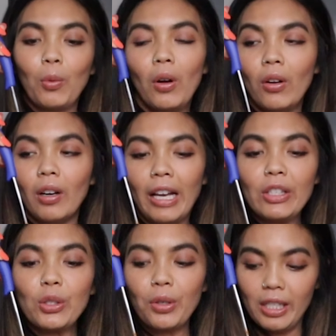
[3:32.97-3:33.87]
Well,
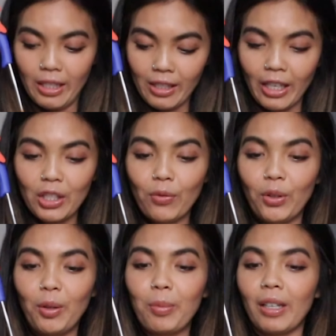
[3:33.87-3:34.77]
as soon as this gets
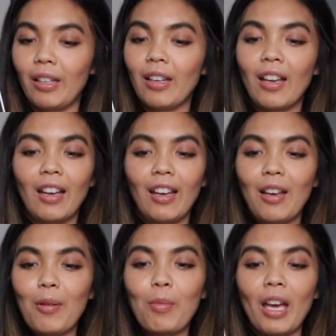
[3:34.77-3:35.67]
full, but
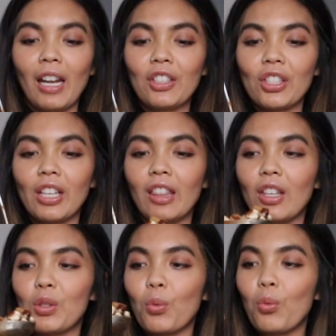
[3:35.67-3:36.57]
man, I just get
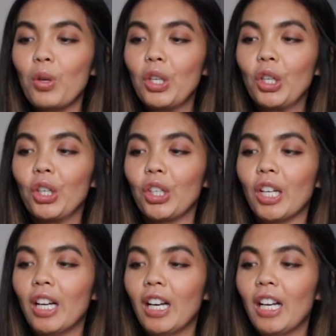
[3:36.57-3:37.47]
this
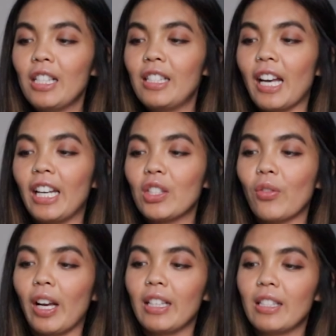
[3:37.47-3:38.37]
weird
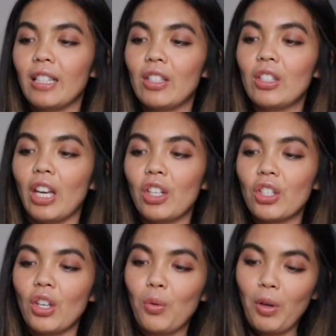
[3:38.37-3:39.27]
satisfying
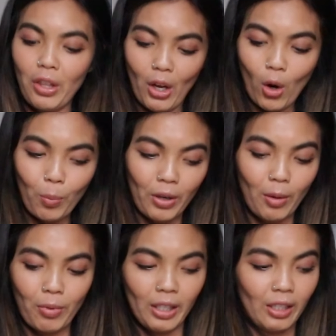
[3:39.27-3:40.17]
sensation when they open
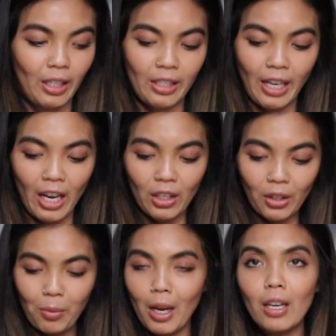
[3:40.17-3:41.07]
up this
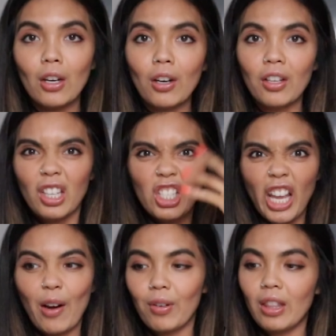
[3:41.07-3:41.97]
container right here and then
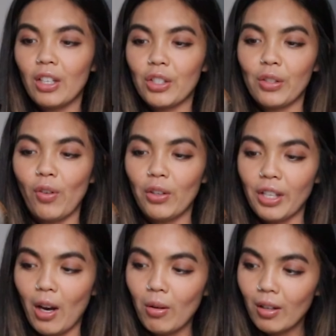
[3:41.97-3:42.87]
just everything just falls
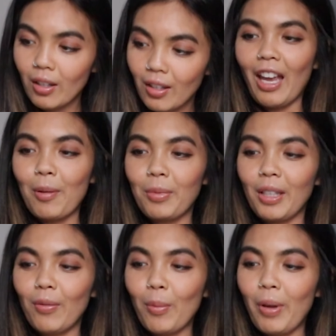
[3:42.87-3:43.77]
out. I can't
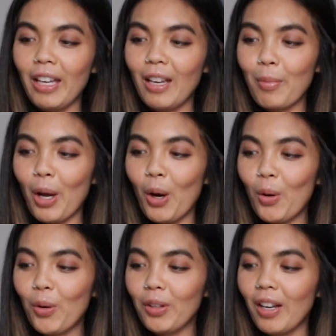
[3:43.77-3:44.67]
believe I'm making my
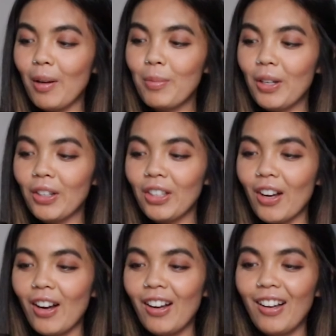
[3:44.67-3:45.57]
own nut milk,
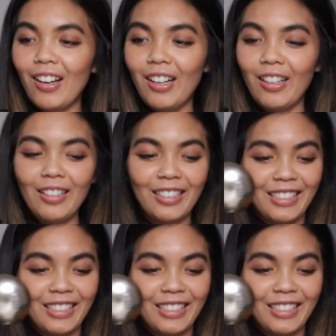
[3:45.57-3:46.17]
y'all.